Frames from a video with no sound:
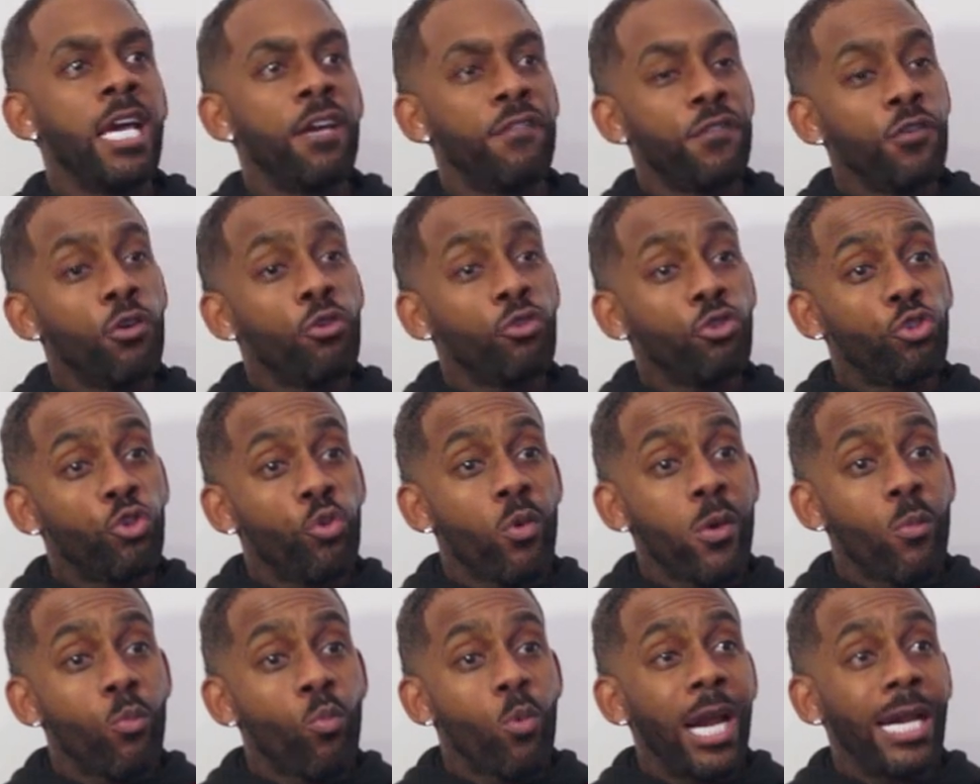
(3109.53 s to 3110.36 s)
If you're
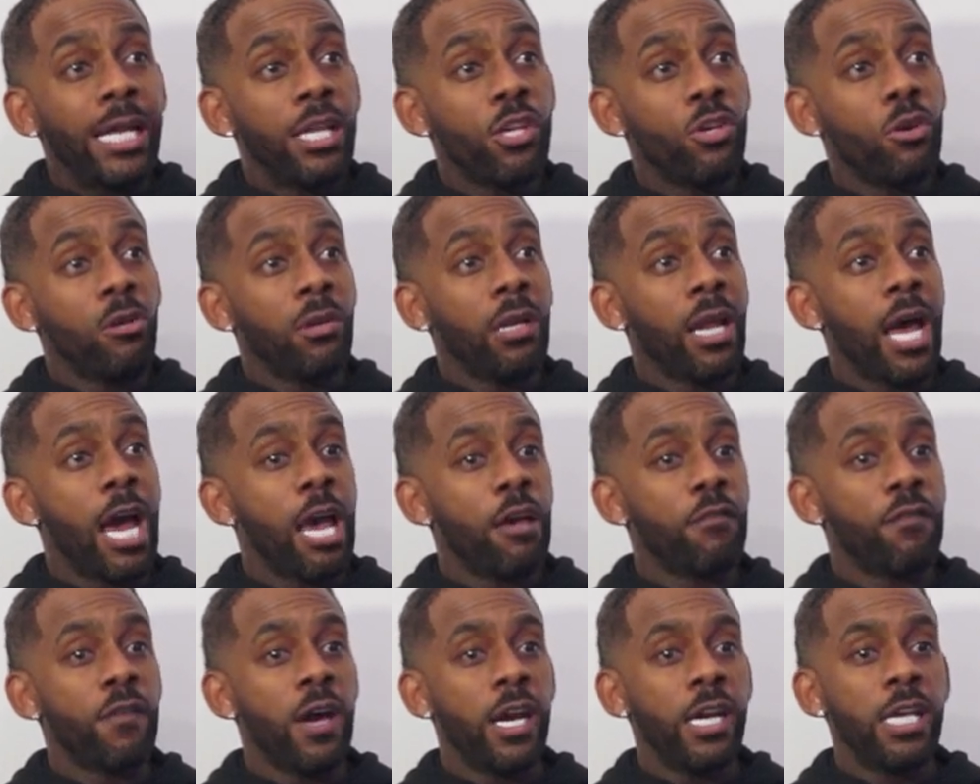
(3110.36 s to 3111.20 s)
doing well in your
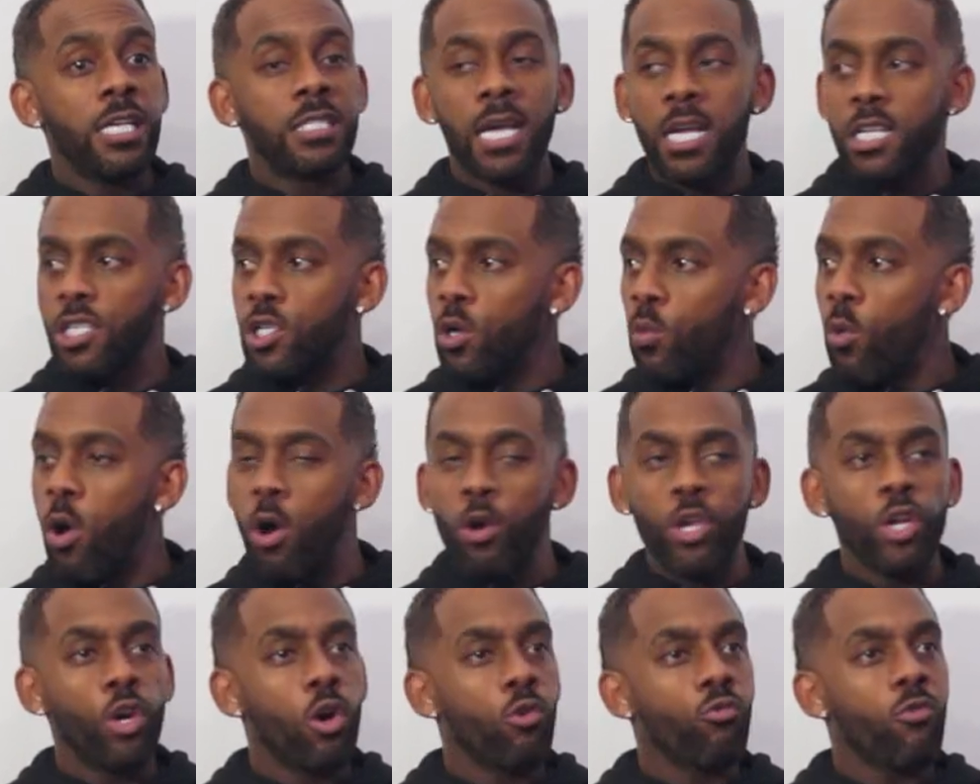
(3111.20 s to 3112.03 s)
life and he's saying, so
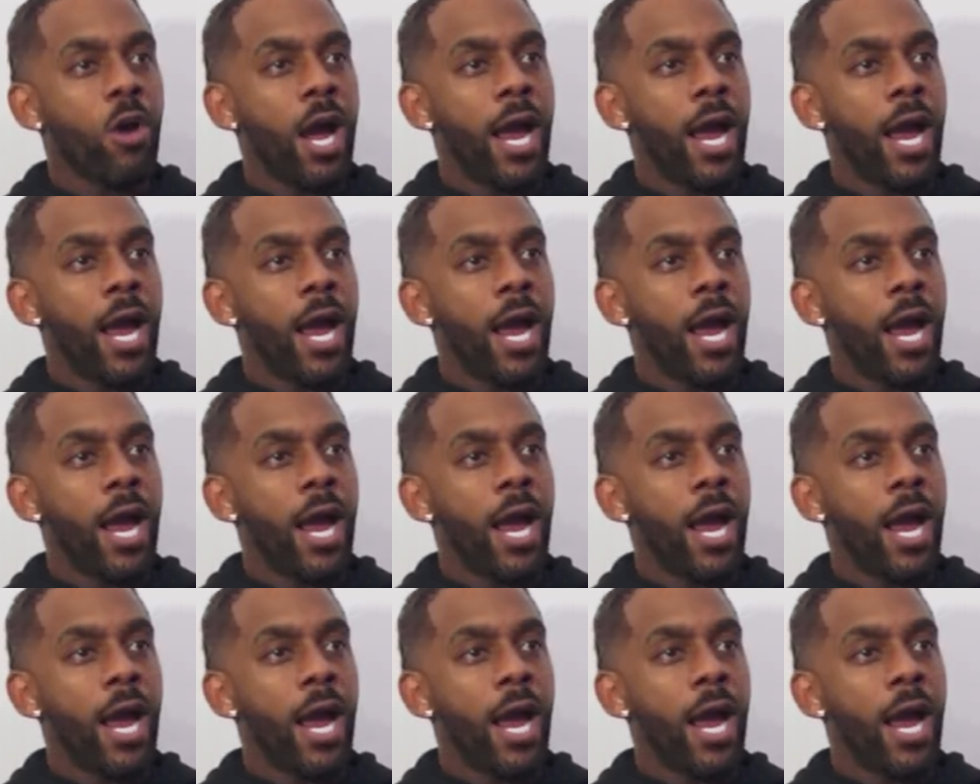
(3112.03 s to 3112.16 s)
what, you're not